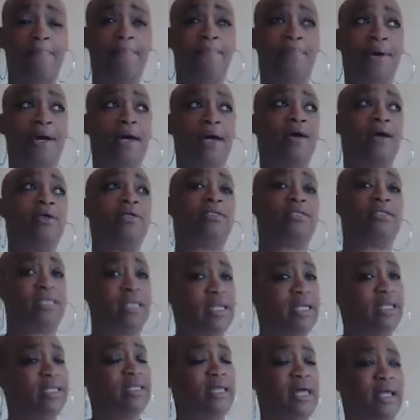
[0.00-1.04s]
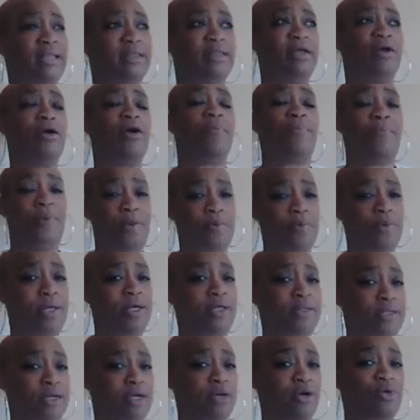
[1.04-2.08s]
but understanding that there are people
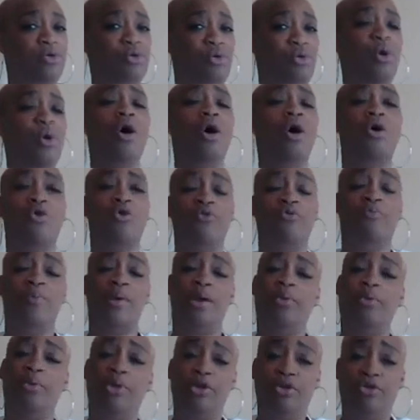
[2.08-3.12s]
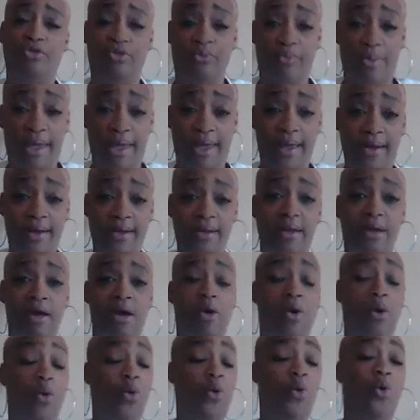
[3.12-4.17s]
out there who've been where you've been,
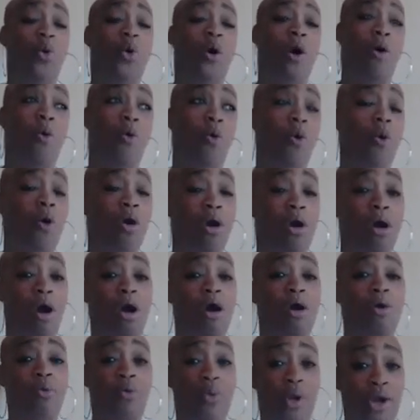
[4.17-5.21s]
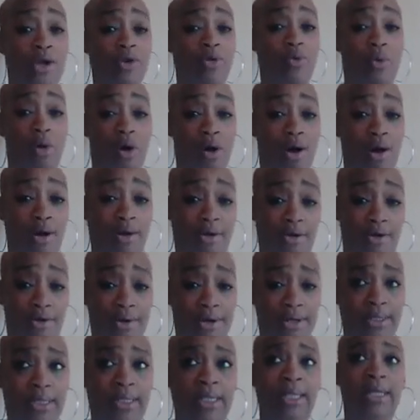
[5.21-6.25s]
or are where you are
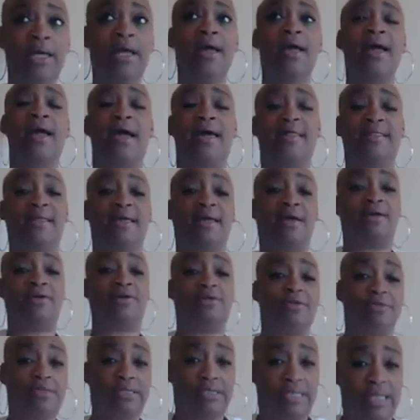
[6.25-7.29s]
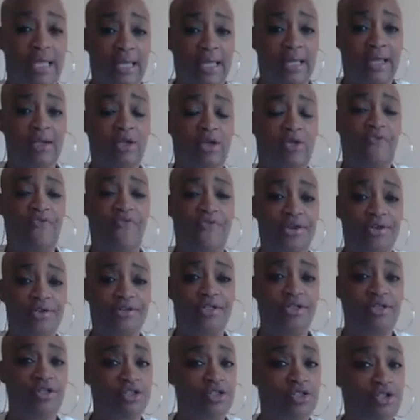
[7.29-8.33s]
currently, and they understand your fears
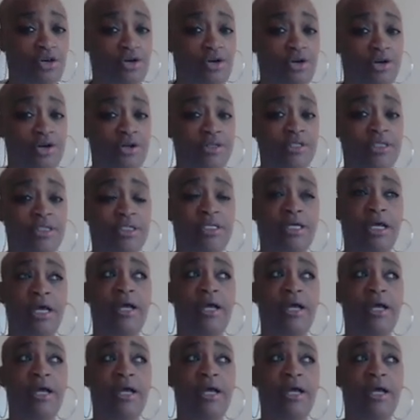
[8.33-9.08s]
and concerns